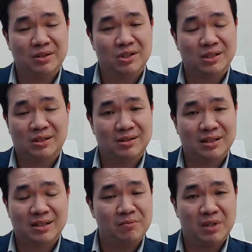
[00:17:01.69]
just
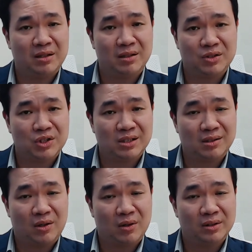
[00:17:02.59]
doesn't mean uh,
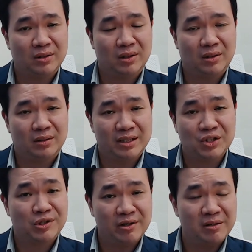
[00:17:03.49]
just on the on
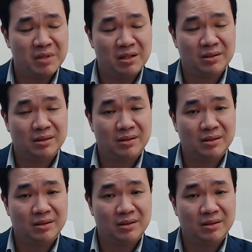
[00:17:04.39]
literally mean